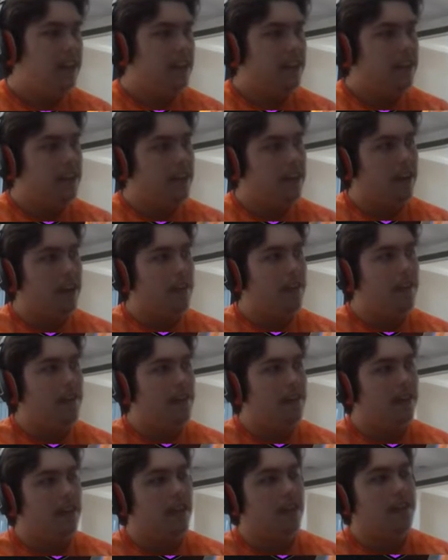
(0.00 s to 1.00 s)
so
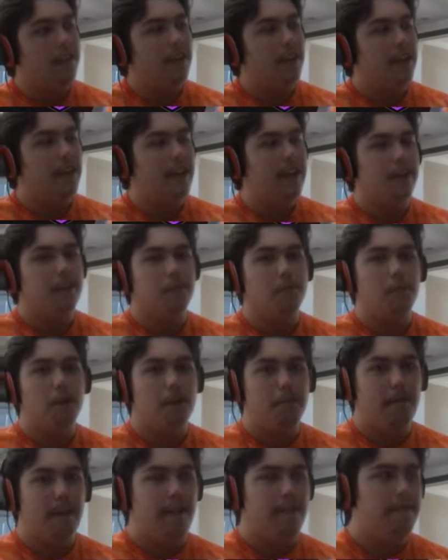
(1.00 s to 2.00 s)
this right here is one
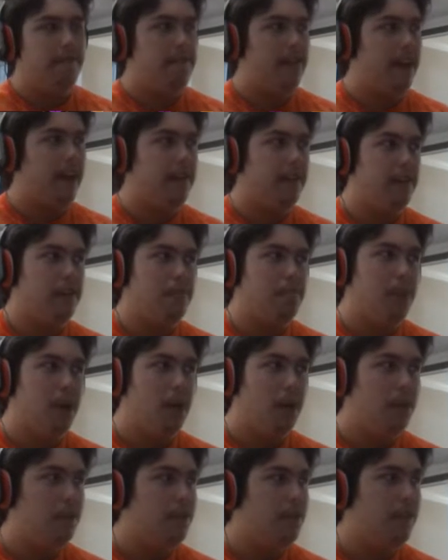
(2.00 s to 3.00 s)
of my favorite
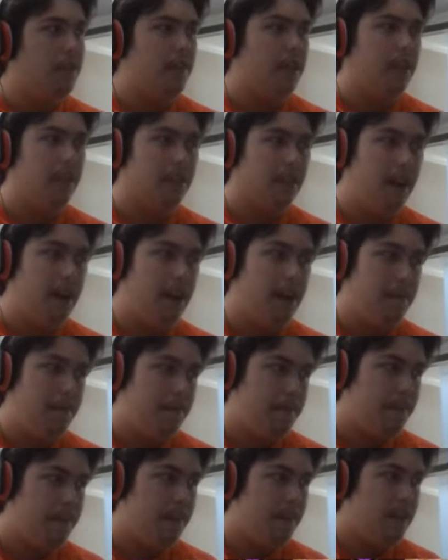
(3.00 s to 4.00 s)
bows of all time.
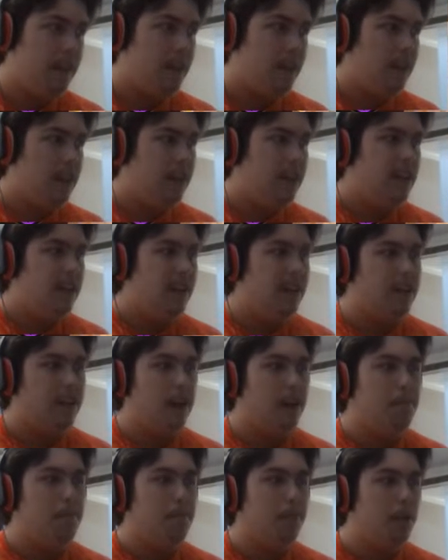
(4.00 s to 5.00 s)
It's
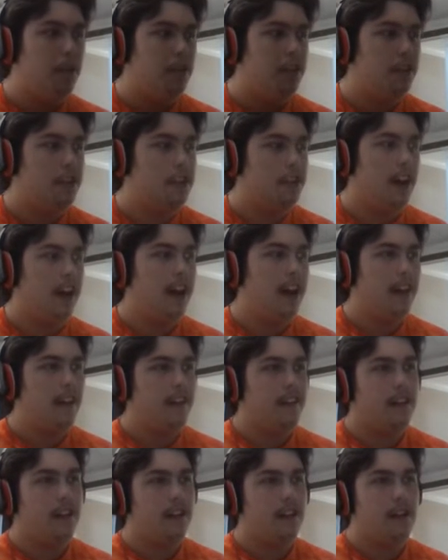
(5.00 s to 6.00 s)
got multi-shot,
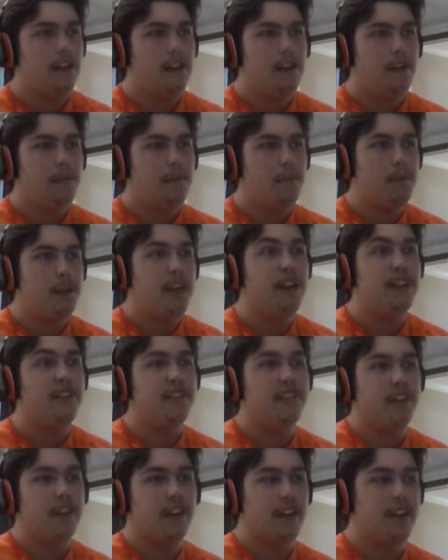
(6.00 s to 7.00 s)

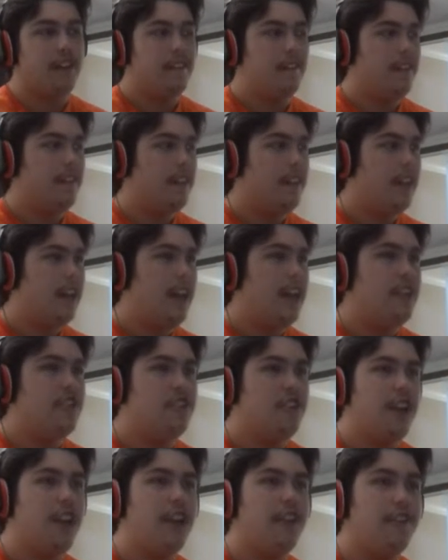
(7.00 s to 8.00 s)
piercing, and
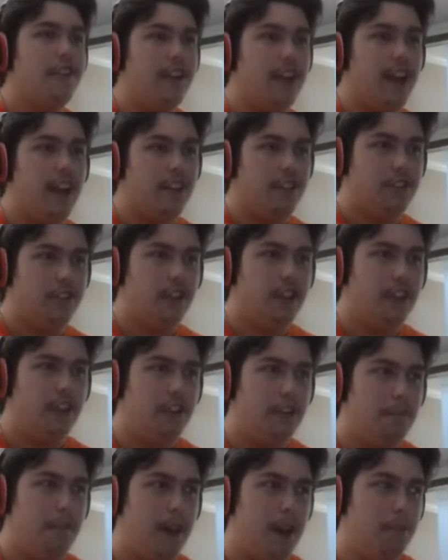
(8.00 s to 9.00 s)
chain reaction on
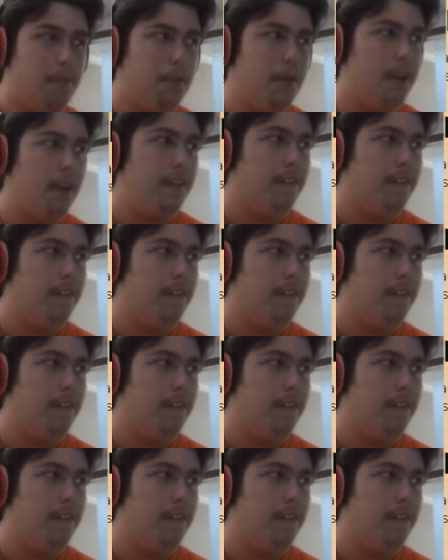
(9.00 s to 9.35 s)
this bad boy.